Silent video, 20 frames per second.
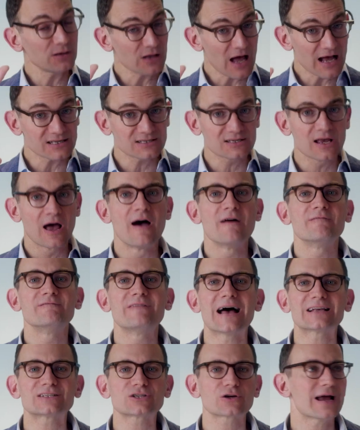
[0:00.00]
Plus,
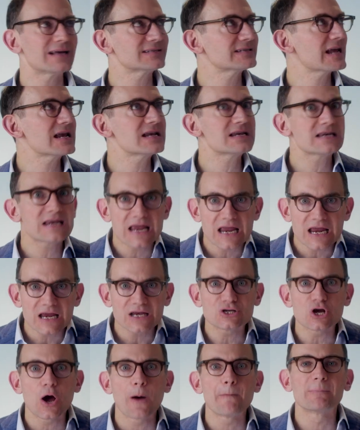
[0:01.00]
Vassar has a
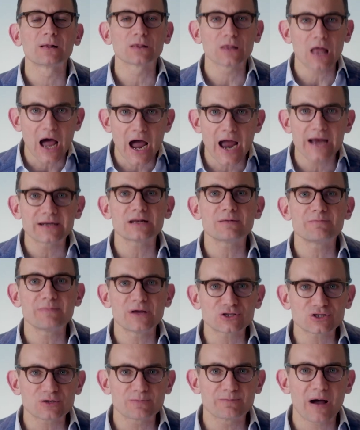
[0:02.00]
need-blind
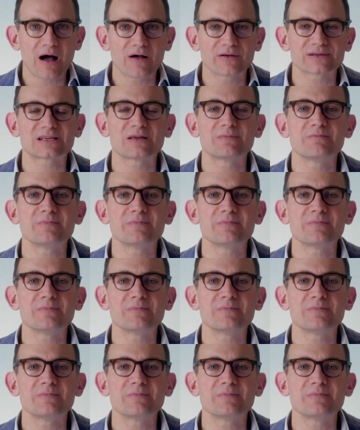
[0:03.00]
admission policy,